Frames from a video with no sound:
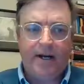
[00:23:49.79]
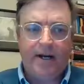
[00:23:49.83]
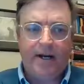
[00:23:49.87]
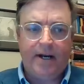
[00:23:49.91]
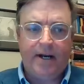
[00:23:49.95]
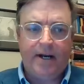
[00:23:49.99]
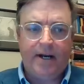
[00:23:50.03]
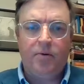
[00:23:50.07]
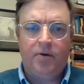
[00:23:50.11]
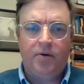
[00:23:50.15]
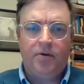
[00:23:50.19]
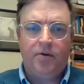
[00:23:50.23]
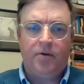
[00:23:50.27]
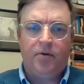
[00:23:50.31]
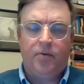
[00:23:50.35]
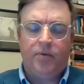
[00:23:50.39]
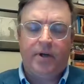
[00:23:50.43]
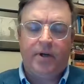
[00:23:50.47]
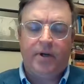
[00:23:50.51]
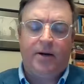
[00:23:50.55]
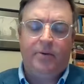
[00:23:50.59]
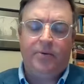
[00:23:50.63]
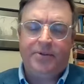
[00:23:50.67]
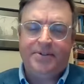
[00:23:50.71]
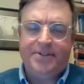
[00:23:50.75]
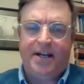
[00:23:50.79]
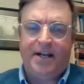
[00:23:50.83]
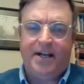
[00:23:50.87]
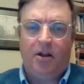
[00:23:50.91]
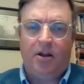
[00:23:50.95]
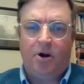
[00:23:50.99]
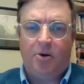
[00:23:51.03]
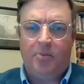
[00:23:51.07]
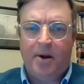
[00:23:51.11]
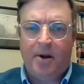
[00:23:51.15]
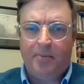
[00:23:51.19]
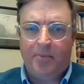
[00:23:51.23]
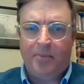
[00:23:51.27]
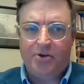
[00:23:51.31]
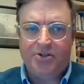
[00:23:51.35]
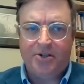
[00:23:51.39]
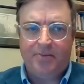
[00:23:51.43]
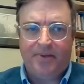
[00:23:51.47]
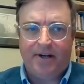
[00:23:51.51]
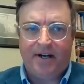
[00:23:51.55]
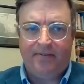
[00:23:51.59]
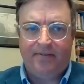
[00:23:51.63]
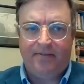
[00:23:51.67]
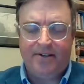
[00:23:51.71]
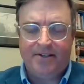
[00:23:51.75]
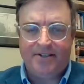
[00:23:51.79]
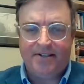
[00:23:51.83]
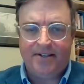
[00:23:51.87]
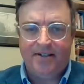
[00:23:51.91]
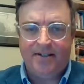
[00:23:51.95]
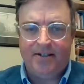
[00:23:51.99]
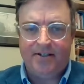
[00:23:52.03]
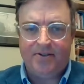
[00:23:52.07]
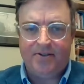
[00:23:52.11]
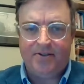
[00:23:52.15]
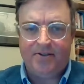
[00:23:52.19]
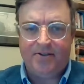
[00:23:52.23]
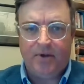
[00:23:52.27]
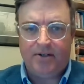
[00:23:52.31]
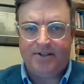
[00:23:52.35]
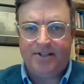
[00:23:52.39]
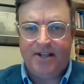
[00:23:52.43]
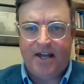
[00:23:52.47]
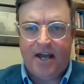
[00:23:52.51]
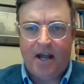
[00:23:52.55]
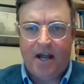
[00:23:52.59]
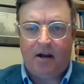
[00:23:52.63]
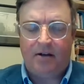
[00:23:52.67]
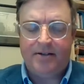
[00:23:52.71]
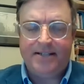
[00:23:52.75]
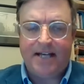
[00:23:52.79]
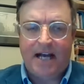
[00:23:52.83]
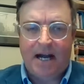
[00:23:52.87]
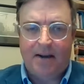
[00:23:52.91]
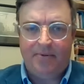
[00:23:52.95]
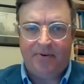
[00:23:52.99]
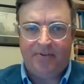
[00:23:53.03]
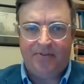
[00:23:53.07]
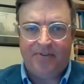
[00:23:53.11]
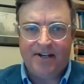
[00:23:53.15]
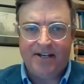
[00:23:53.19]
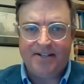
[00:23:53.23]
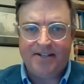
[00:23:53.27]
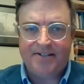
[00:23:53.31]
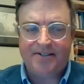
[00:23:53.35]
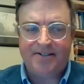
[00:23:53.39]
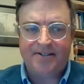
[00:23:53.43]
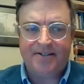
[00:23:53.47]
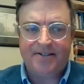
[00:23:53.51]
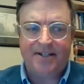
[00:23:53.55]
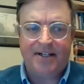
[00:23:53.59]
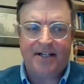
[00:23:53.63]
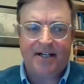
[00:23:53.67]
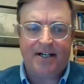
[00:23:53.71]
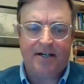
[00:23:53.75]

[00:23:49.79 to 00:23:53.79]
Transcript: what I will tell our membership, obviously, is we're staying on top of this